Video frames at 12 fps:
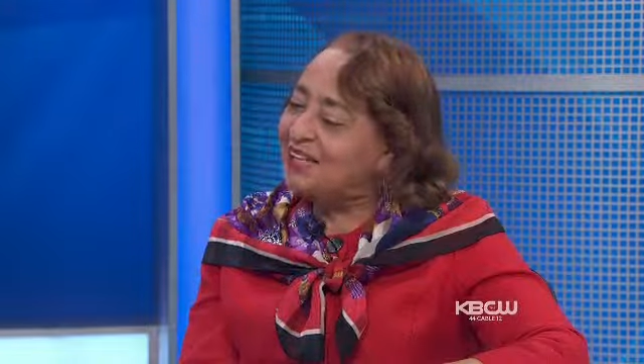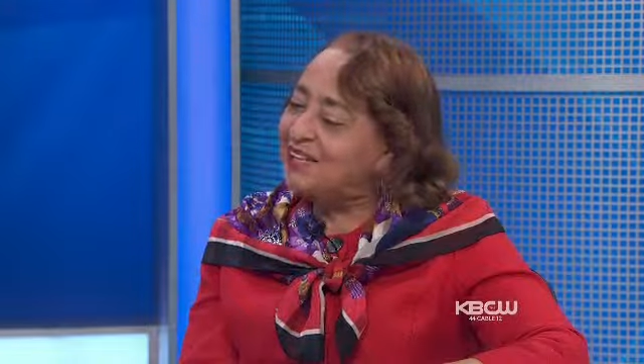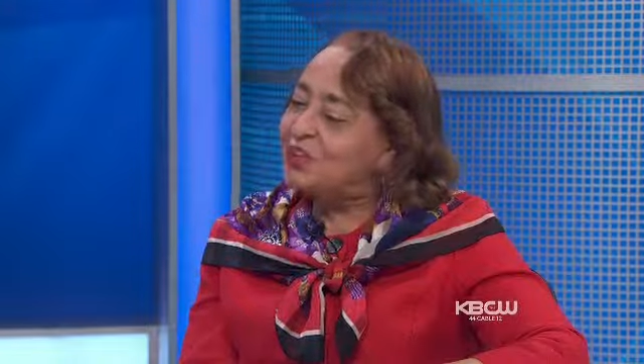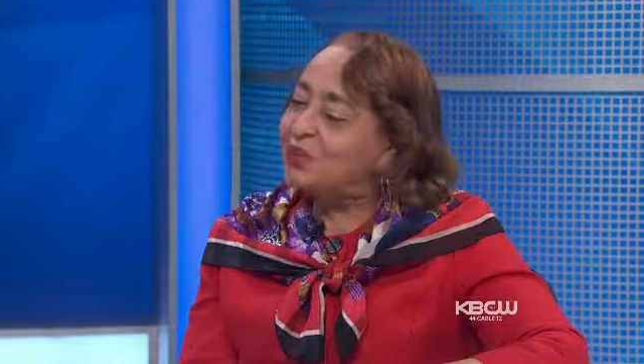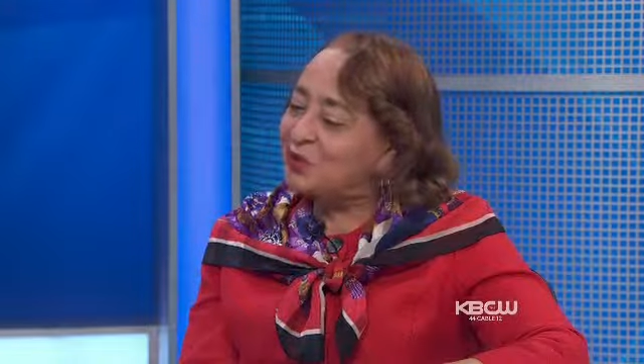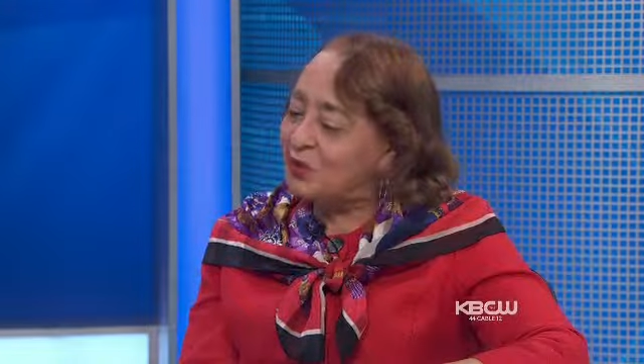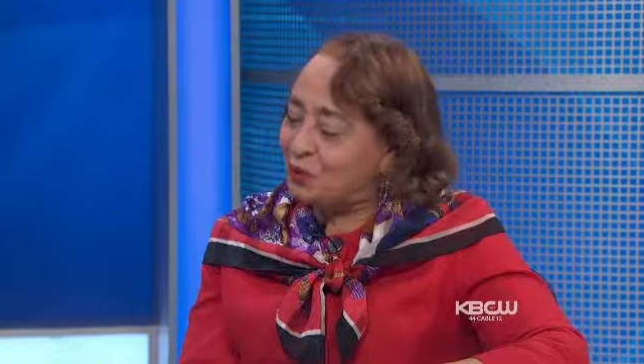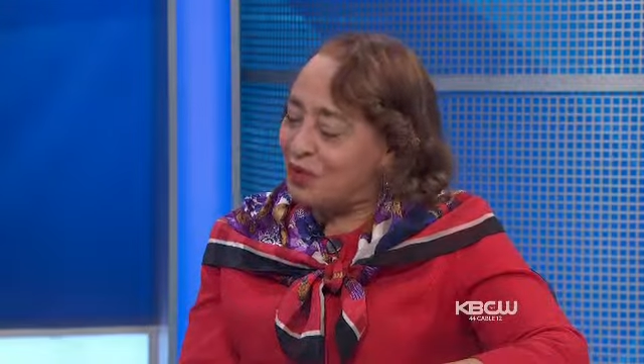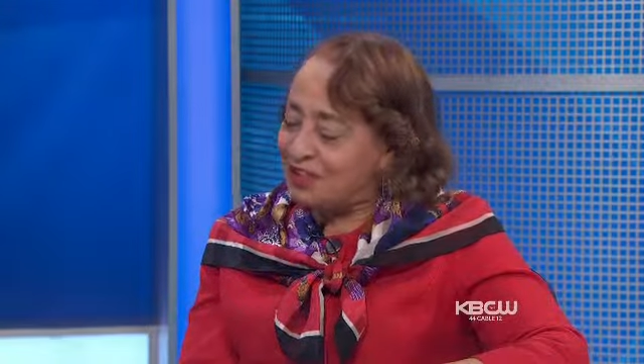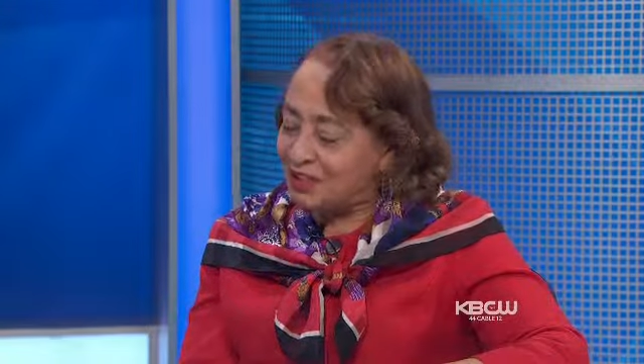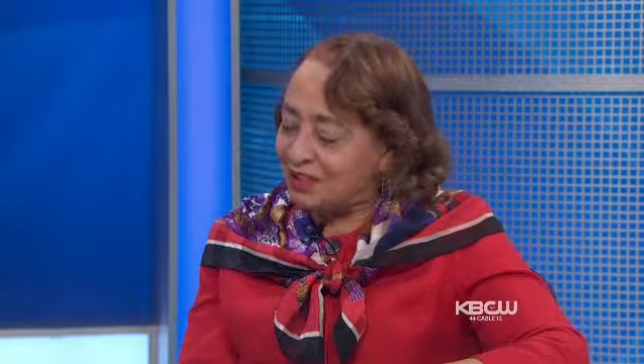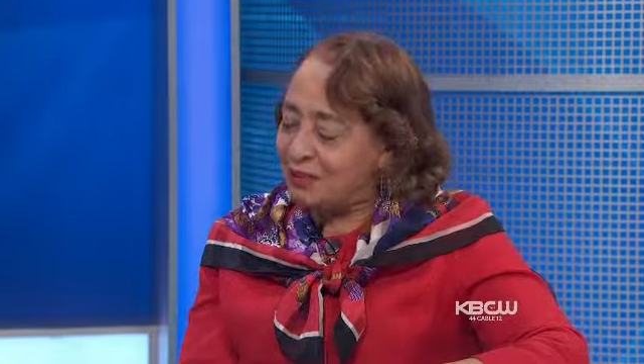that's a good
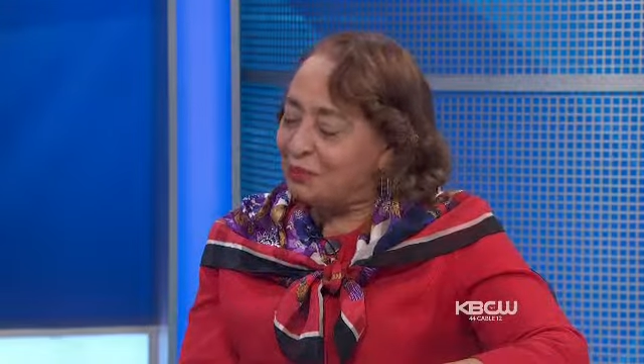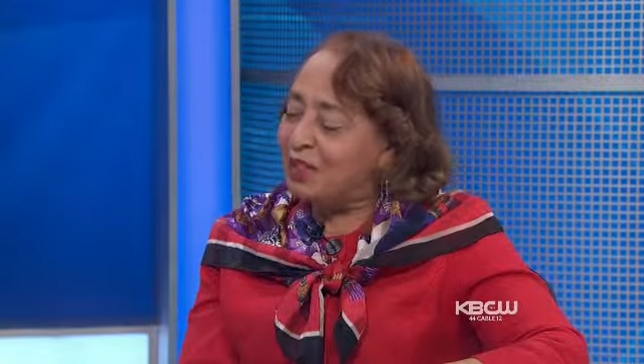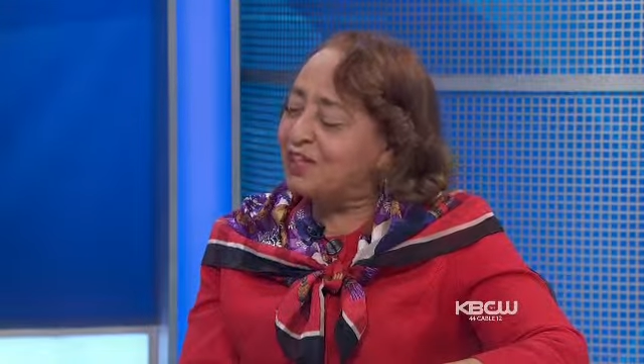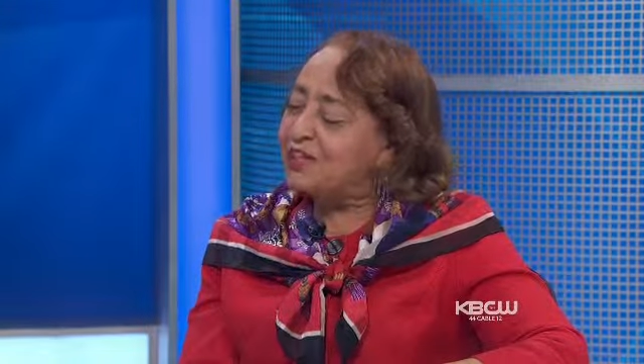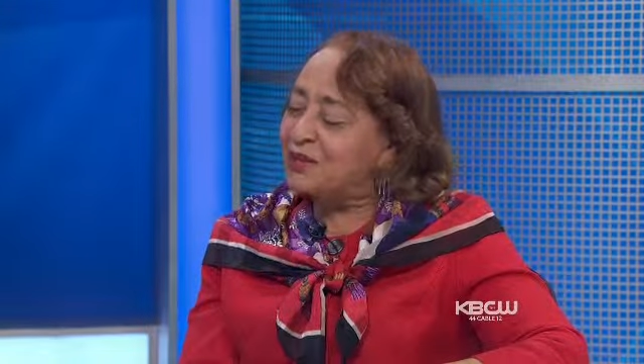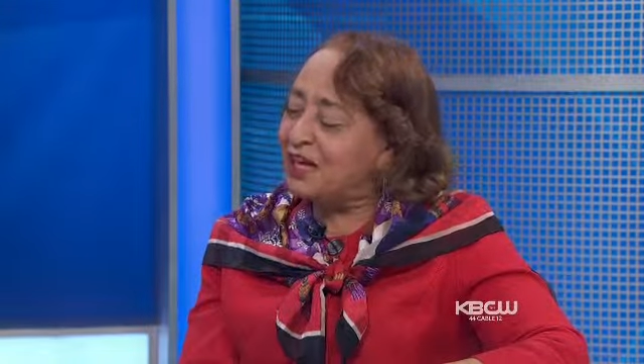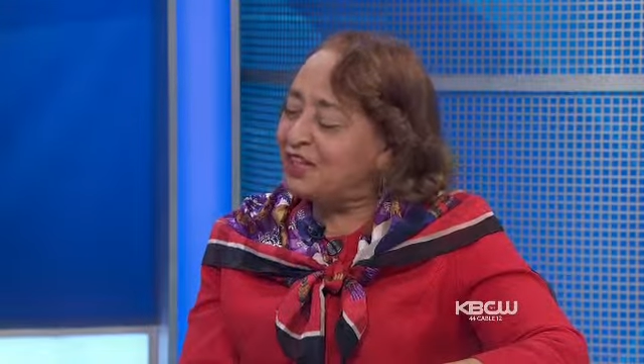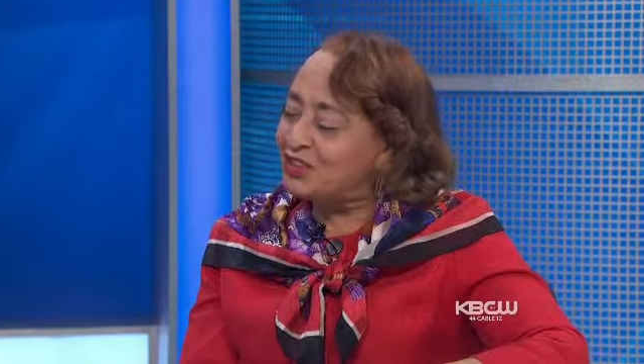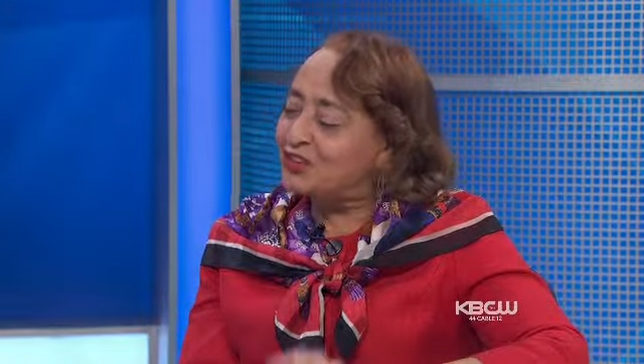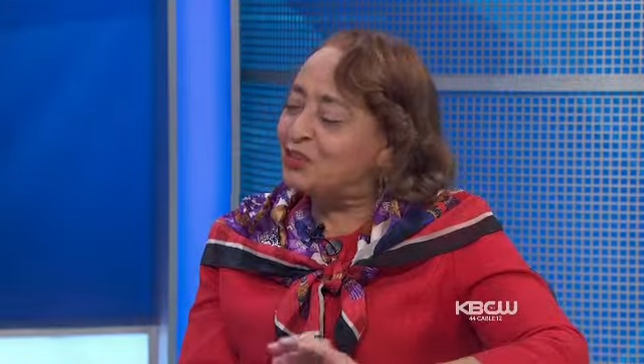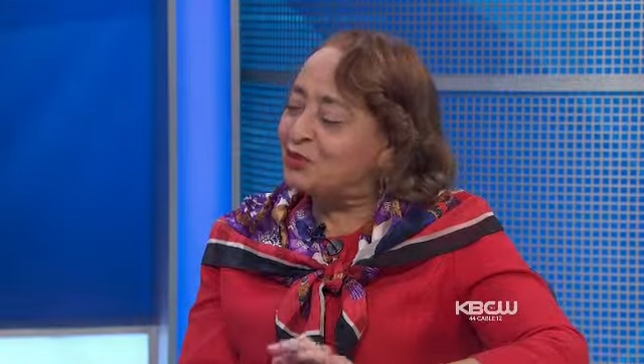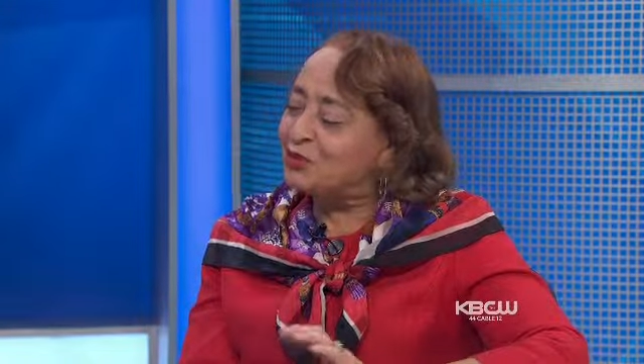question because
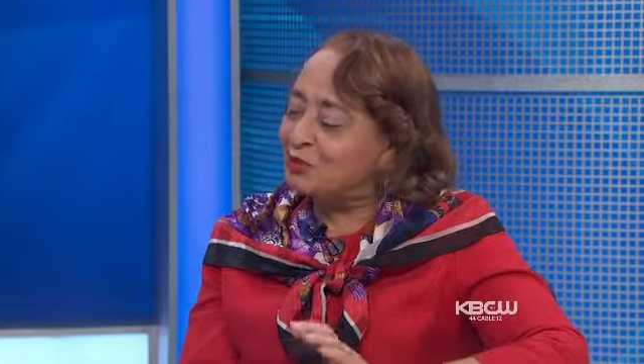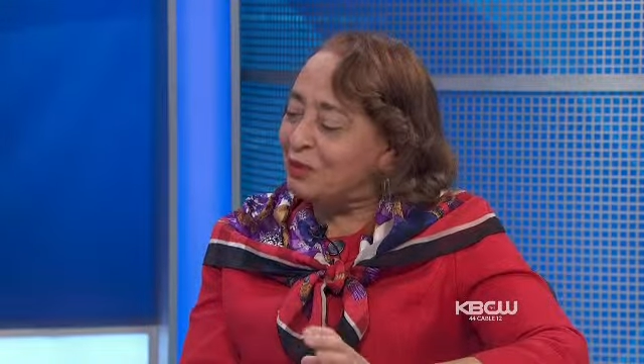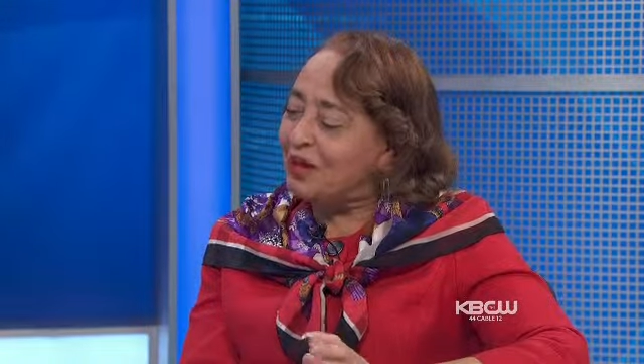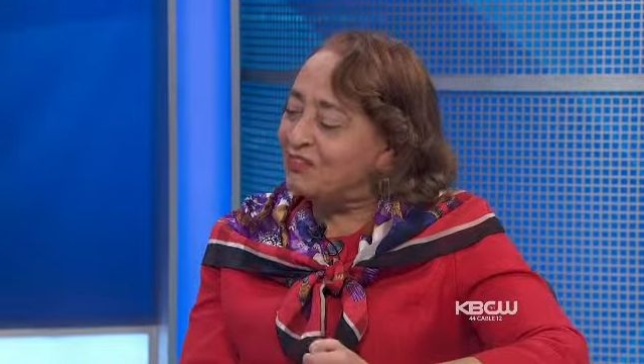as children,